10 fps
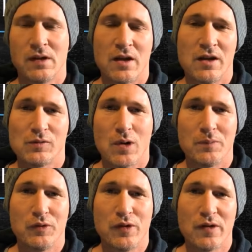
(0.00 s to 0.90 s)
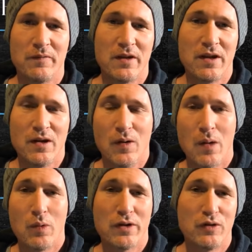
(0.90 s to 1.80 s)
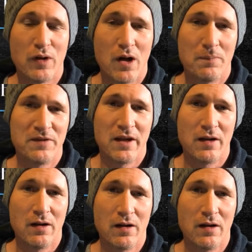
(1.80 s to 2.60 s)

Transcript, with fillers: Hey guys, welcome to another video. I want to do an update.